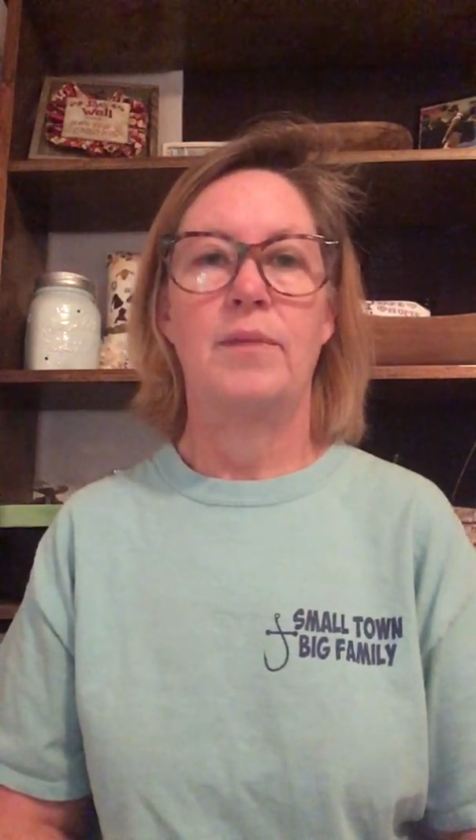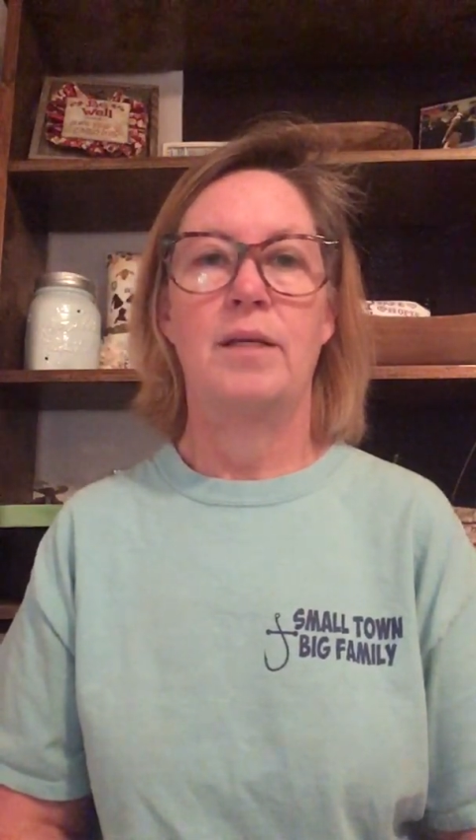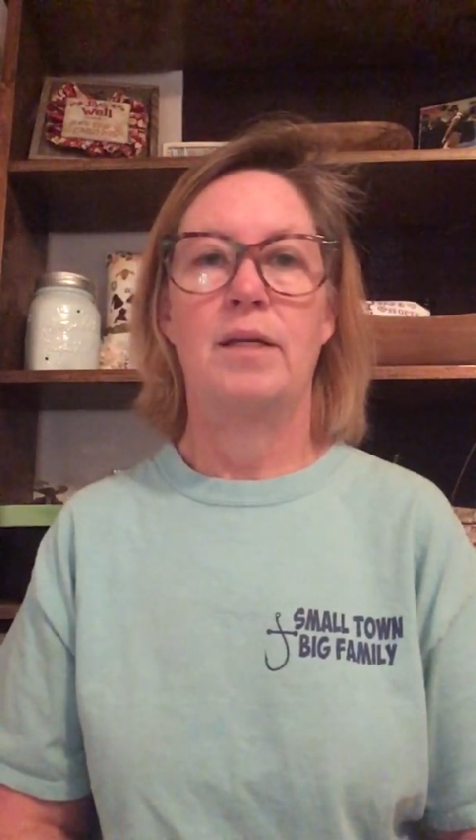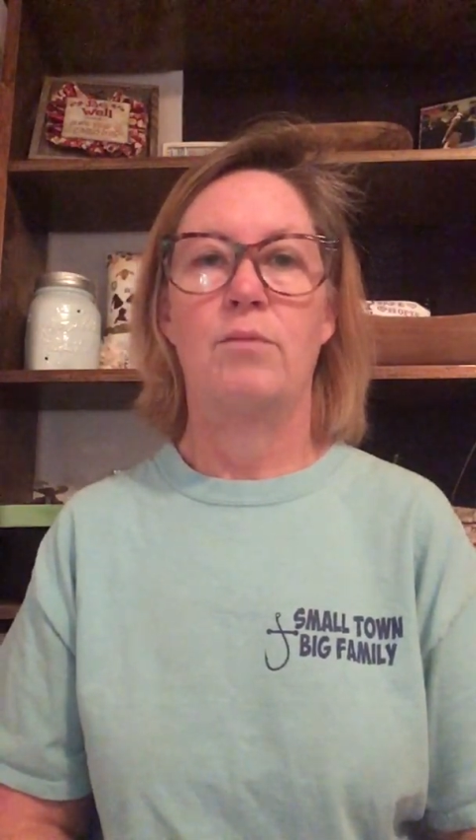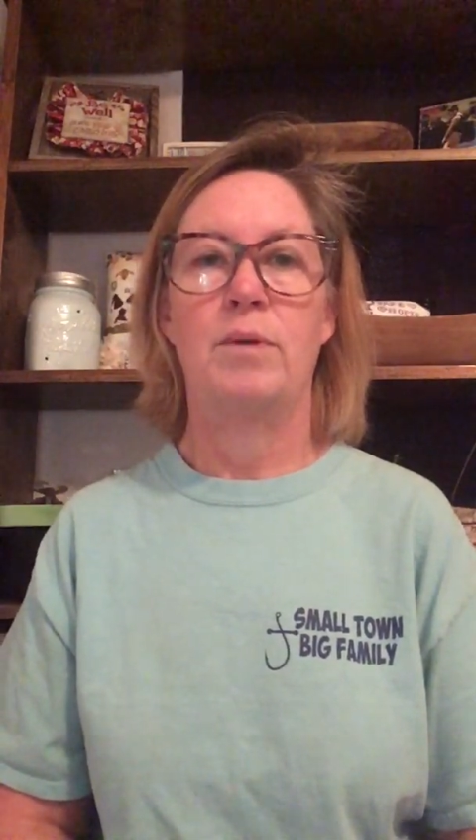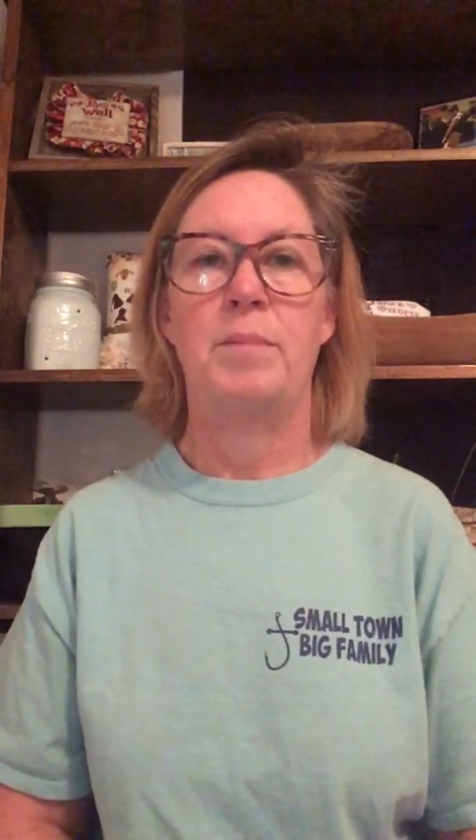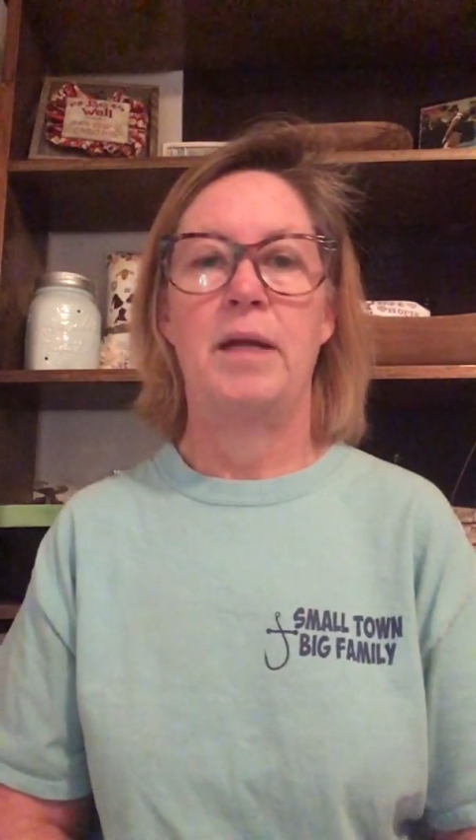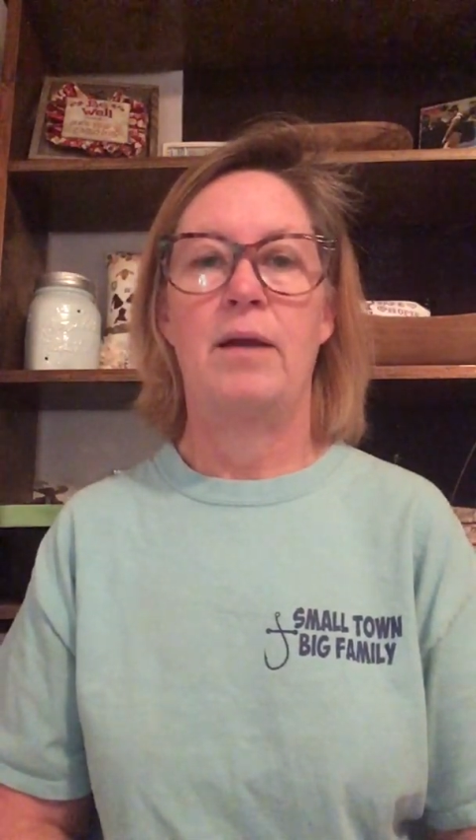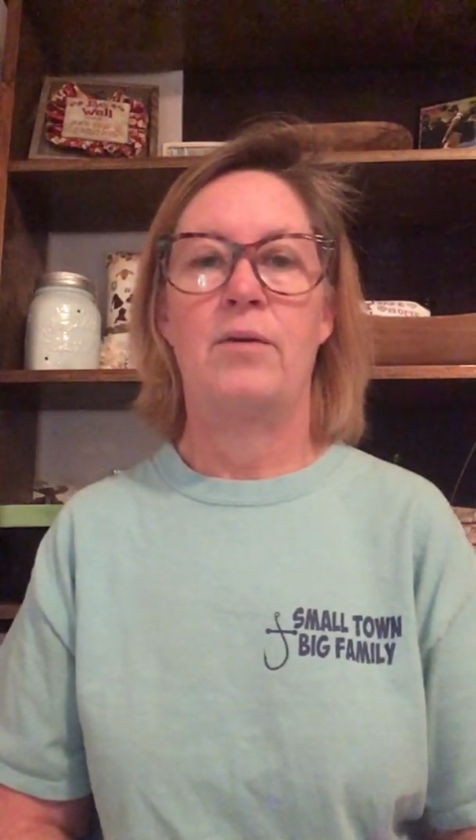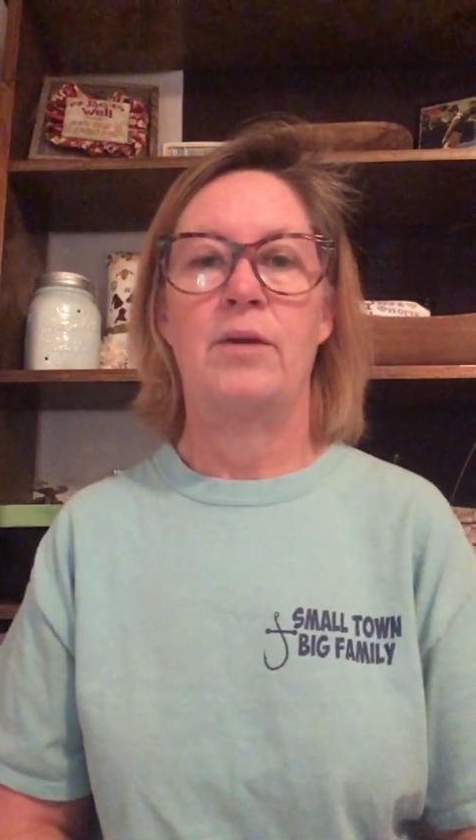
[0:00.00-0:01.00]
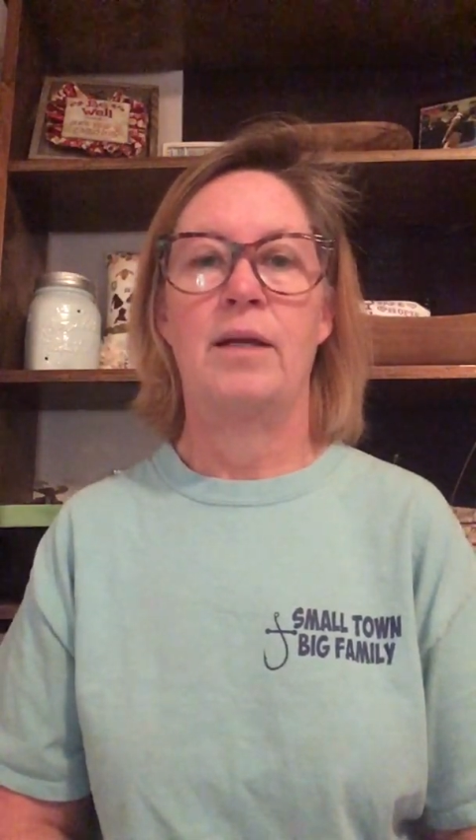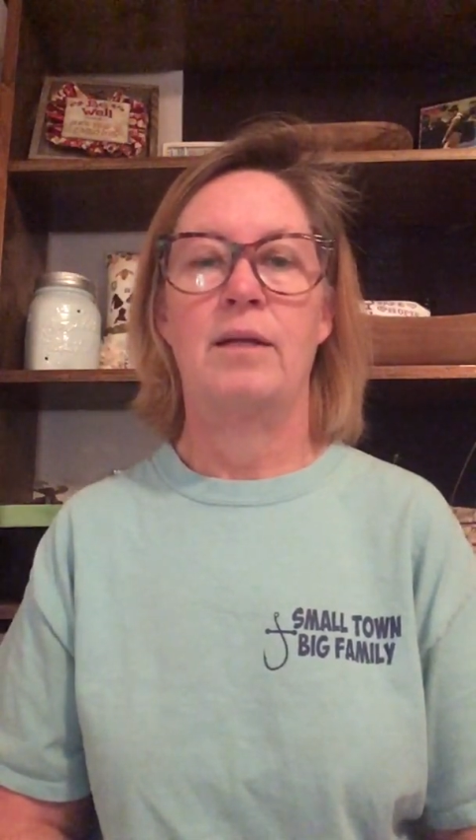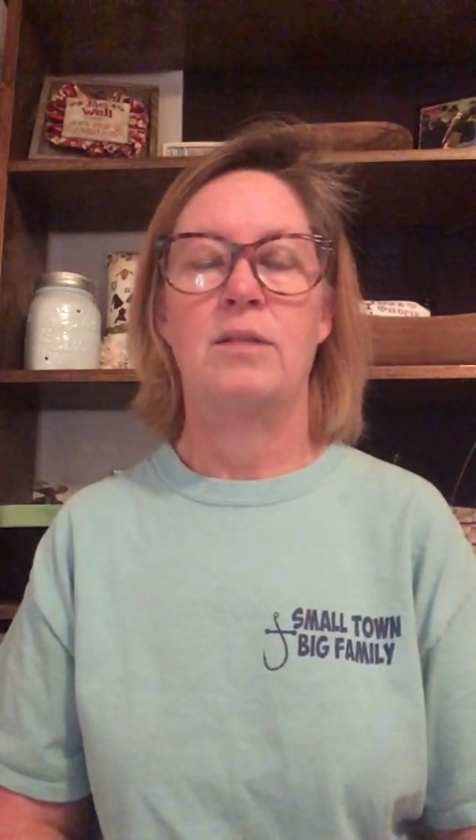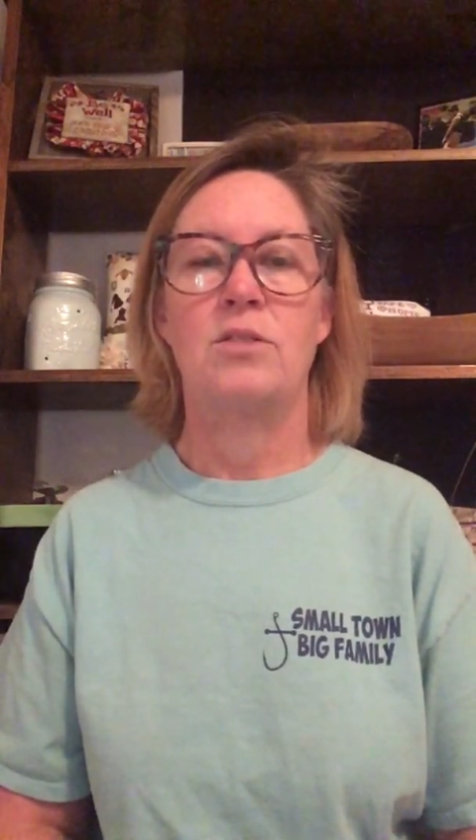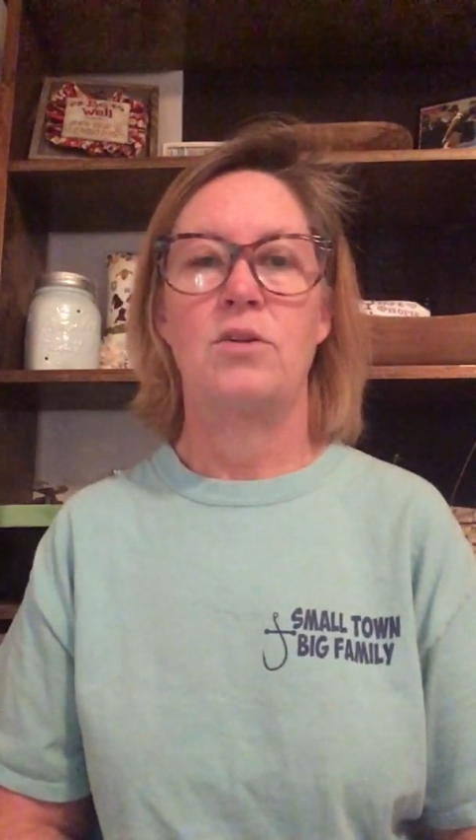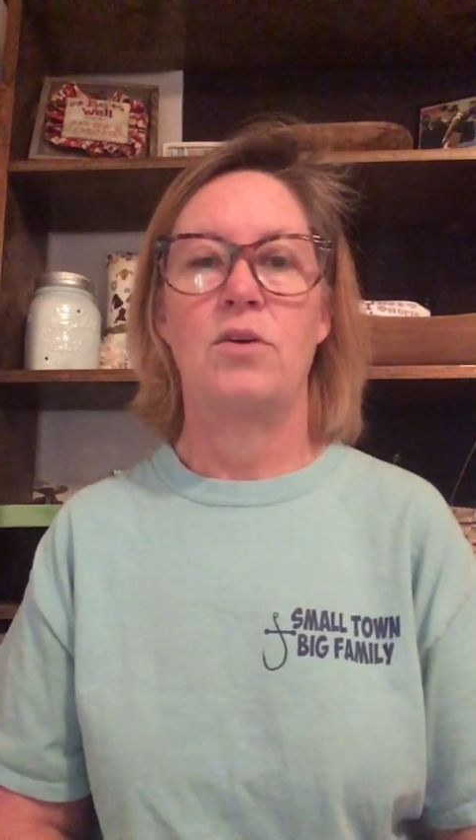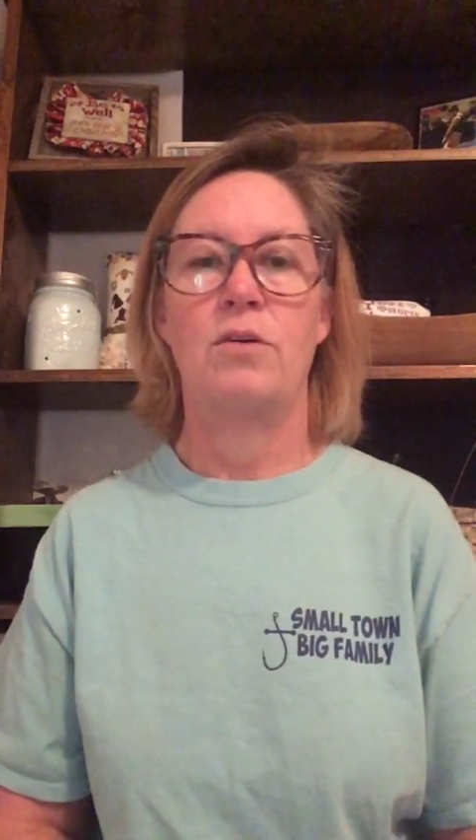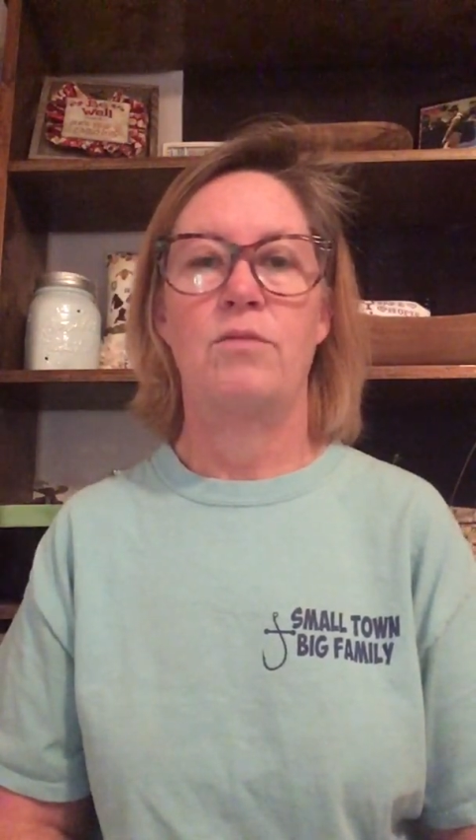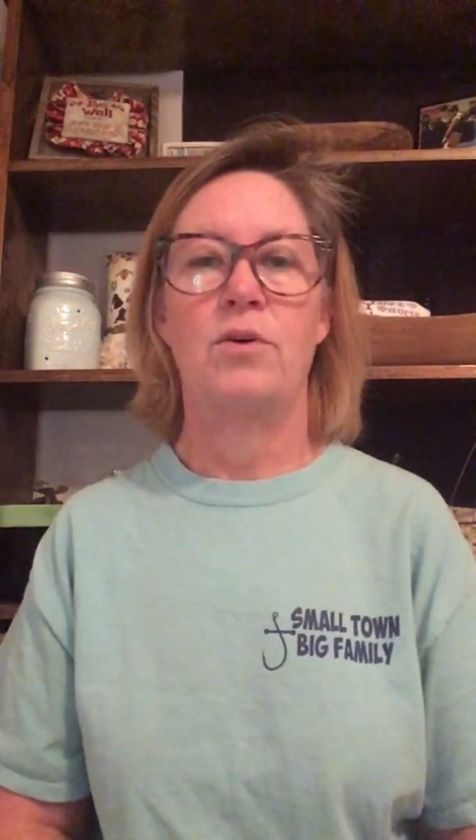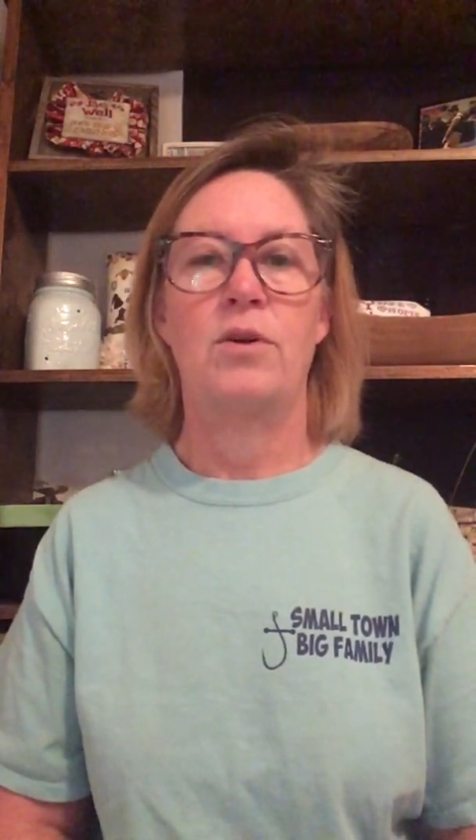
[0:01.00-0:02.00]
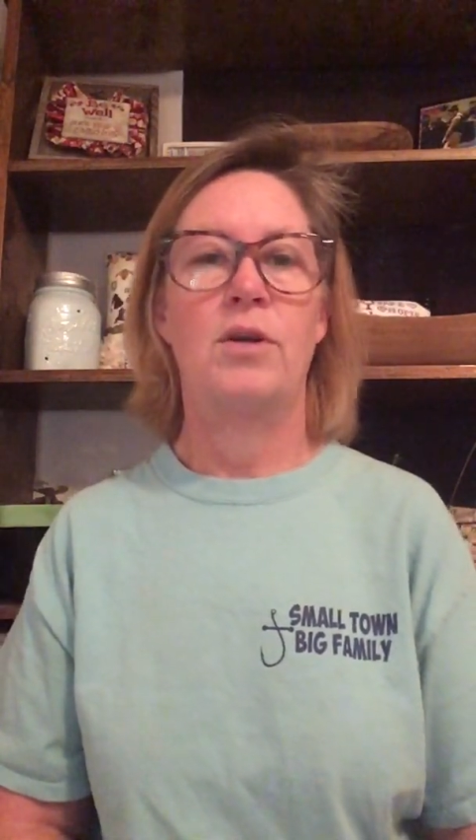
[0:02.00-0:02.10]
I'm going to rip it out and start over.